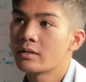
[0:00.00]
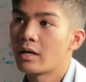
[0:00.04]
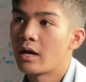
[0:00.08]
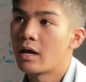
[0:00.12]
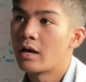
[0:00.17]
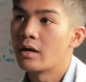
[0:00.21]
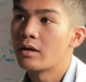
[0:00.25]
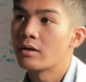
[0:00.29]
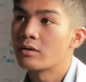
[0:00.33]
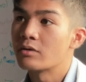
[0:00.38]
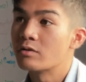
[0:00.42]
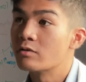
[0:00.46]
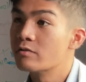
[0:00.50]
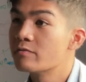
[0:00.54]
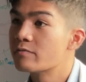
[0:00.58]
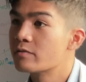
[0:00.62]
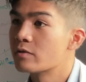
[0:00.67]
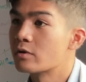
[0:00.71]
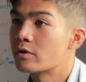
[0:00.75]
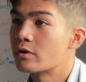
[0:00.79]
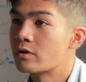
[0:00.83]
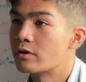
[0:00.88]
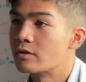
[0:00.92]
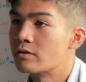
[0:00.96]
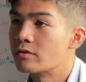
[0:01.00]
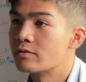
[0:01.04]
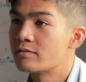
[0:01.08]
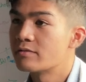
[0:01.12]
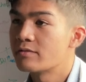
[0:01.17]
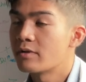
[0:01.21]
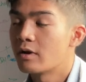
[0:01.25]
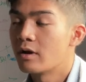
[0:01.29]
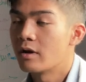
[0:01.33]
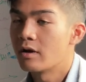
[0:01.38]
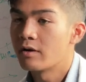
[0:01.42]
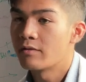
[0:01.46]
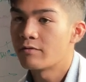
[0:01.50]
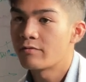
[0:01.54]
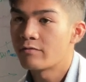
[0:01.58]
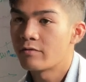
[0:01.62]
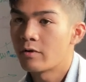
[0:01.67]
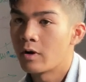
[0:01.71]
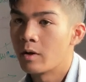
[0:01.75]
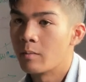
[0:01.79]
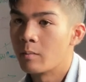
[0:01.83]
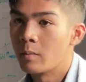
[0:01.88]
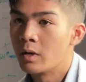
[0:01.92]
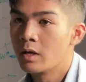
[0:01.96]
that you've learned
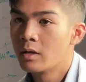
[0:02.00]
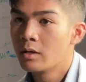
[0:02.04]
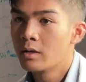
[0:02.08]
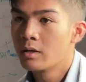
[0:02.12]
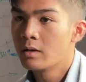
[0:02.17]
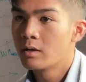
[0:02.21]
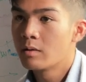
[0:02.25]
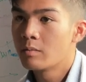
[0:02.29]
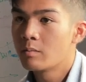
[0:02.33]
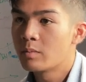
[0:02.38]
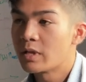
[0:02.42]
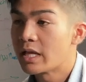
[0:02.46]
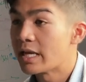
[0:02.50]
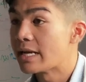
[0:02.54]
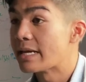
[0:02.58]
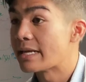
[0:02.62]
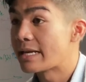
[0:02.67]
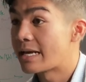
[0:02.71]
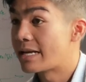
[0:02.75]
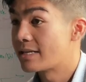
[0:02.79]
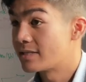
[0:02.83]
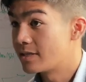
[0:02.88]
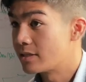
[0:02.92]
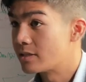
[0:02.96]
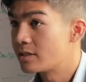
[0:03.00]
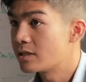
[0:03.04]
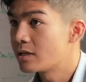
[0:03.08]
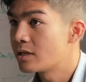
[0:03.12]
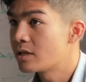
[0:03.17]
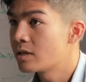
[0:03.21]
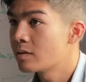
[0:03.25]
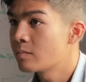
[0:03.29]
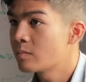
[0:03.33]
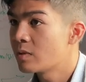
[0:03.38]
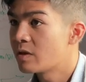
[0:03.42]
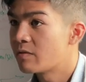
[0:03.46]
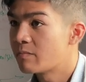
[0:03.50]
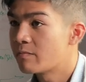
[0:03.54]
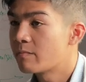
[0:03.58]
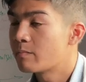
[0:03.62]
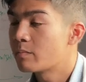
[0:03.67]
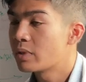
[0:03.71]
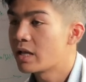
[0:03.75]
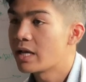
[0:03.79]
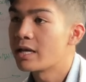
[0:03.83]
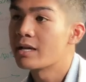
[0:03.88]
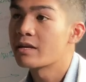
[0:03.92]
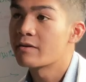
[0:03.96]
from planning as a team and
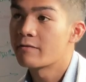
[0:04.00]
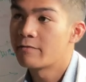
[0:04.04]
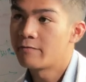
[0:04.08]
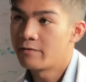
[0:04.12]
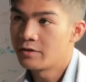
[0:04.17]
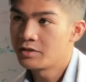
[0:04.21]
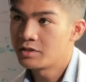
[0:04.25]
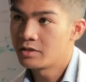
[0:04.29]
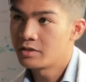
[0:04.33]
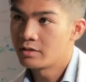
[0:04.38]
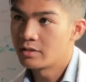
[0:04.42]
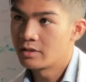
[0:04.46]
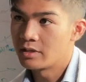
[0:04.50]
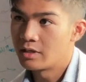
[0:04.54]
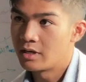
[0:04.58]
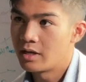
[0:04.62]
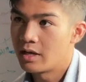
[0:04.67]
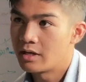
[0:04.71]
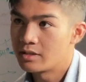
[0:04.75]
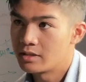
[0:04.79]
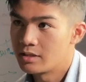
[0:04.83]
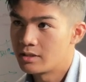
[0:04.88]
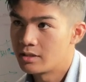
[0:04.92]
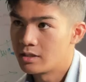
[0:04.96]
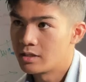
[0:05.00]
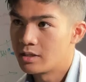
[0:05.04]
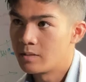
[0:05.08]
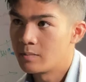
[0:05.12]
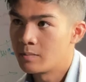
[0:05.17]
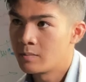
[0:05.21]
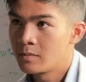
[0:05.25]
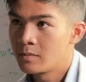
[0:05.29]
planning efficiently as a team?